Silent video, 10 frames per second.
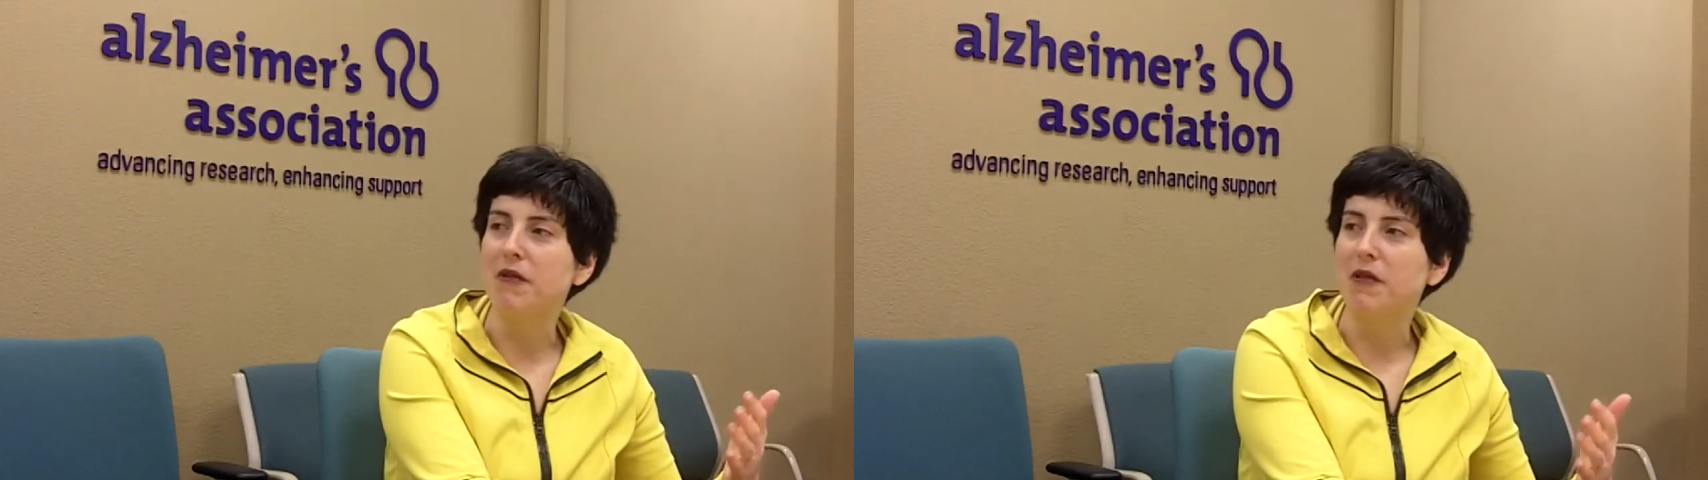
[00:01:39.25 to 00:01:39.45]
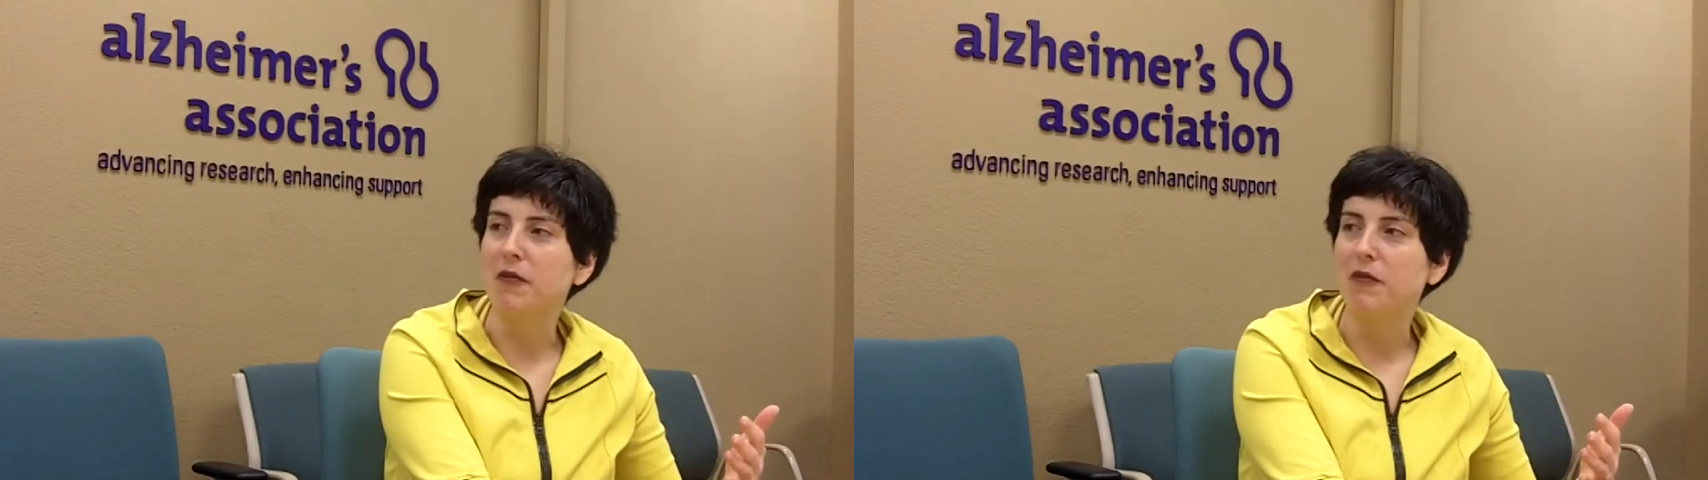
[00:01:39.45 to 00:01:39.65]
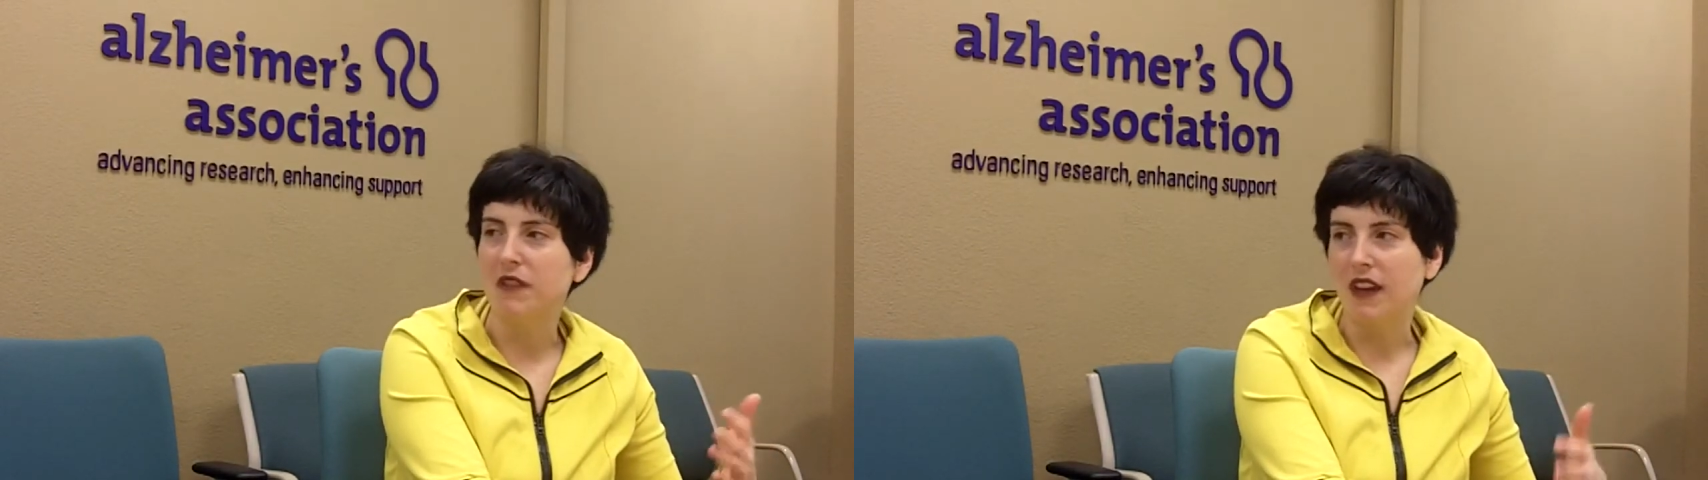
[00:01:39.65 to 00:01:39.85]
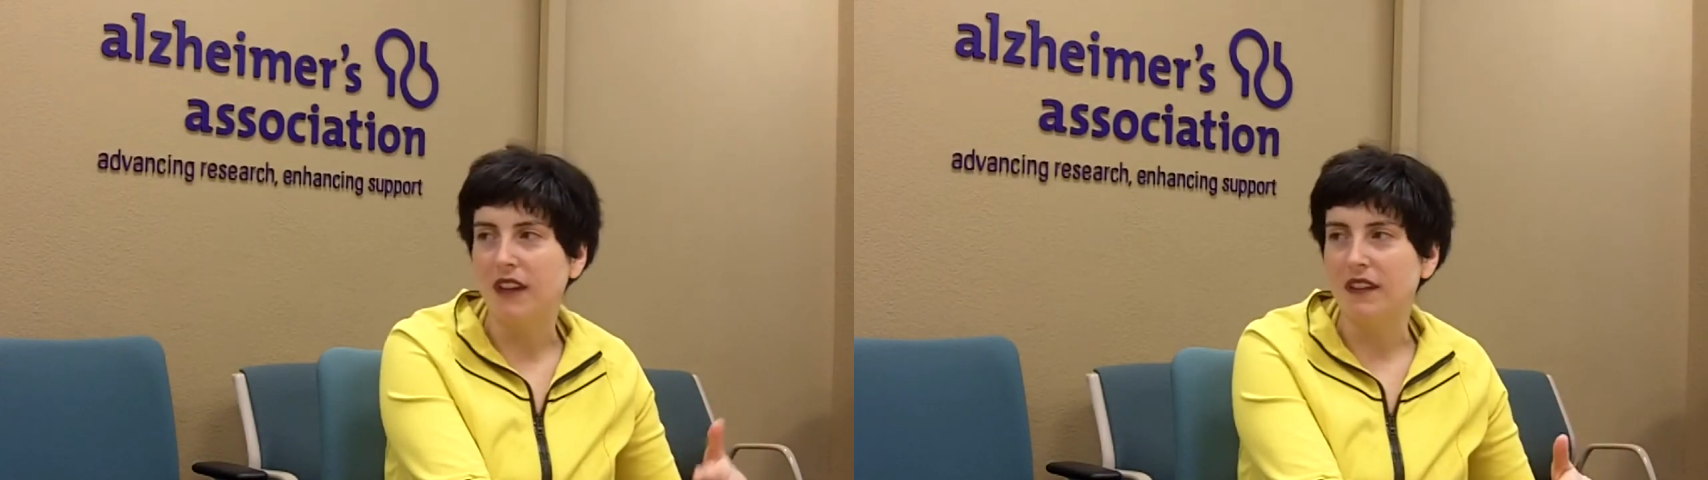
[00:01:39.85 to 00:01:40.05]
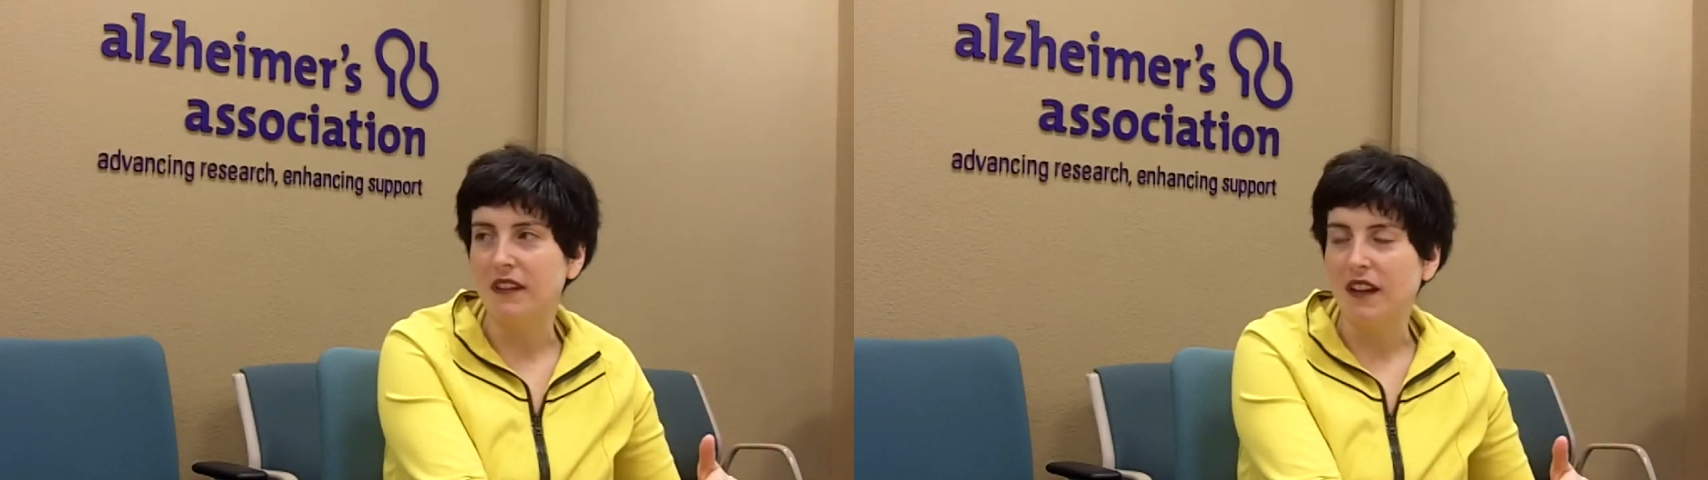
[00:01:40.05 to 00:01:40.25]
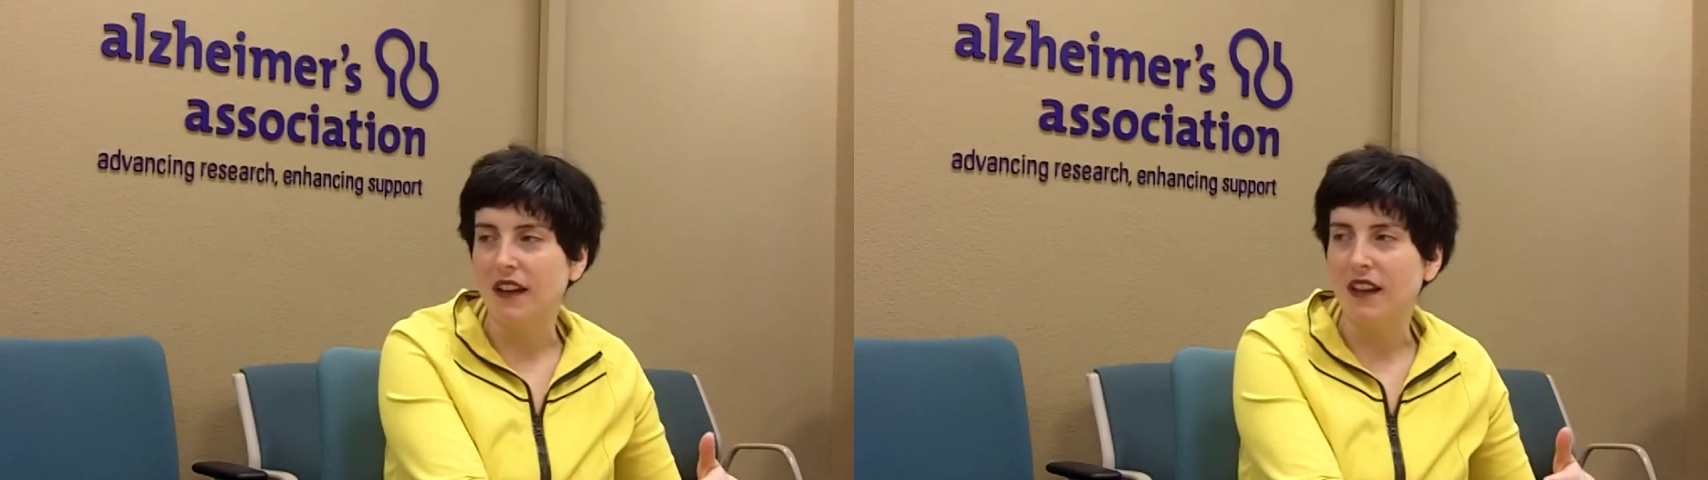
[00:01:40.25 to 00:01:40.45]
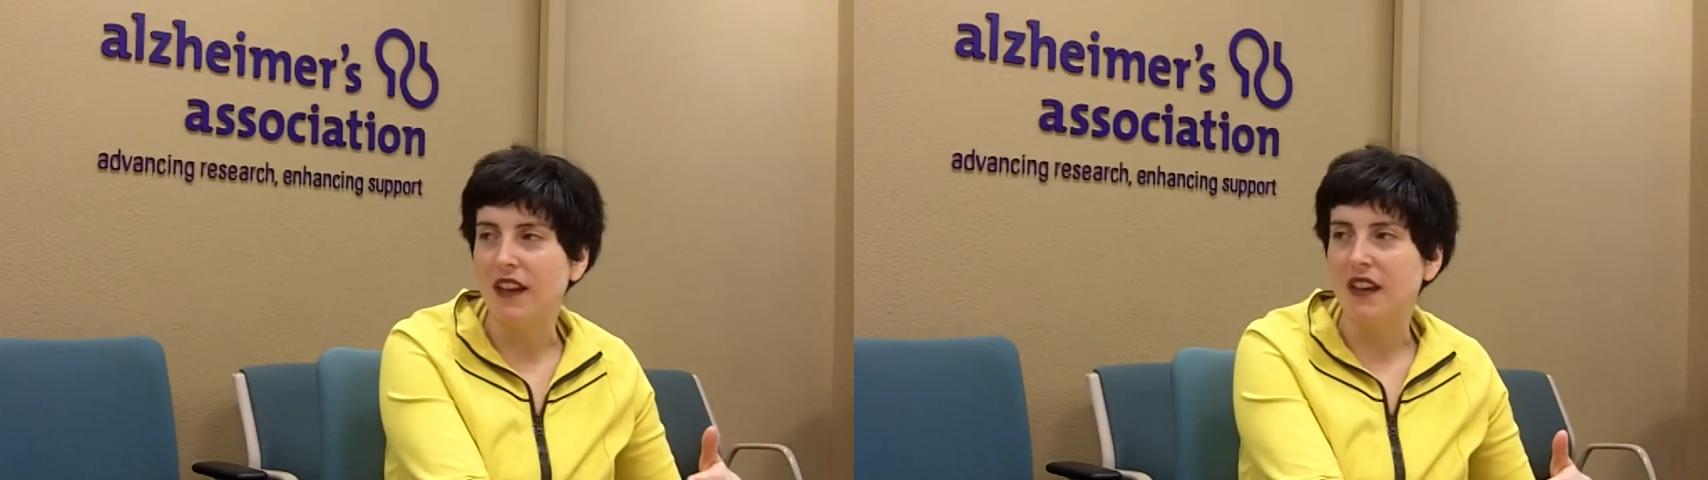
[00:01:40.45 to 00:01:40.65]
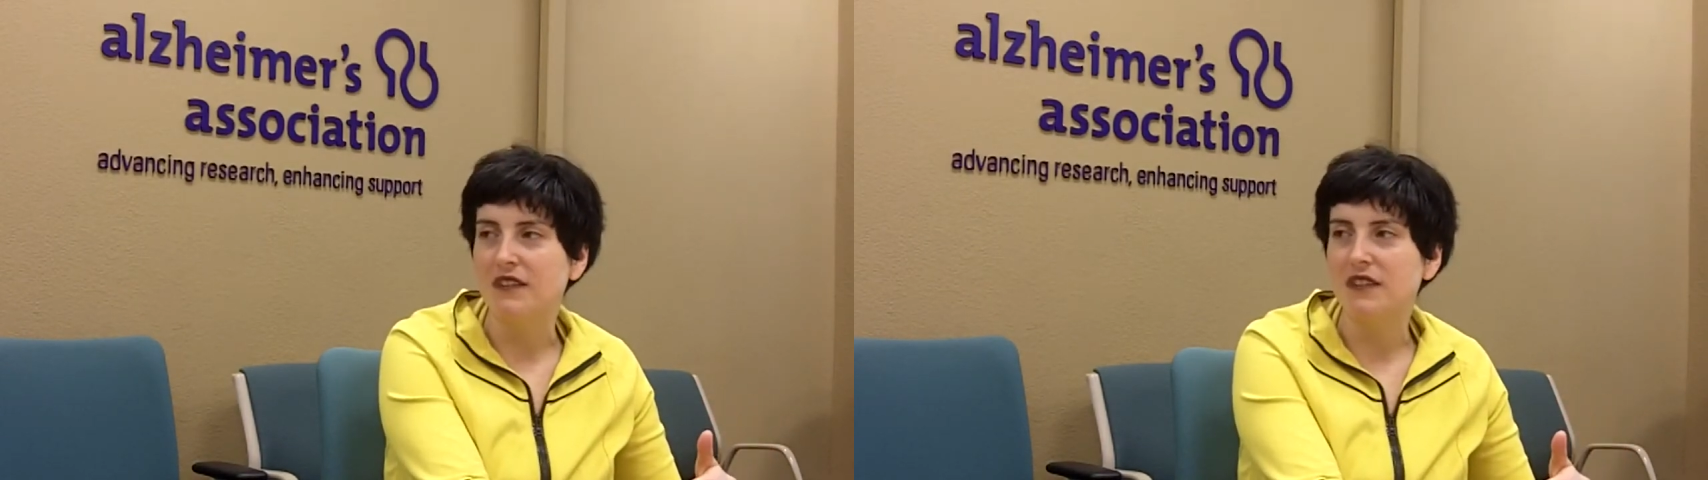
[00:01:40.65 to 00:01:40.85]
more protected
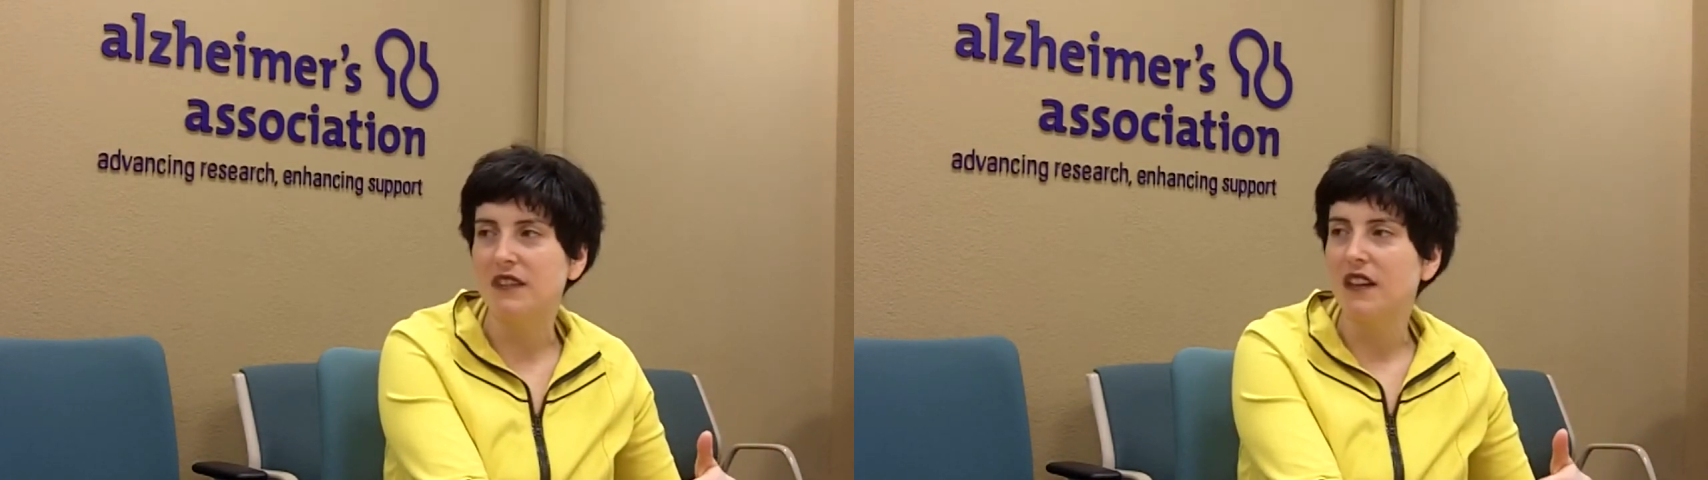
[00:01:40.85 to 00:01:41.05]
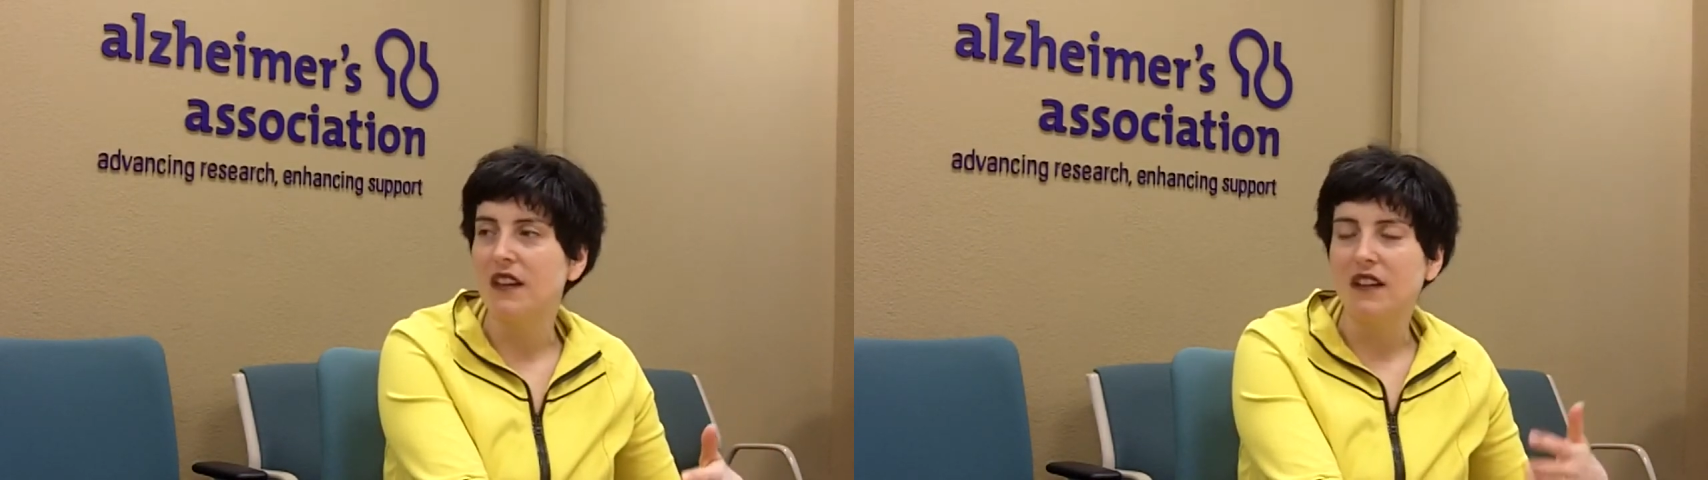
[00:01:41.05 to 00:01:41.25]
against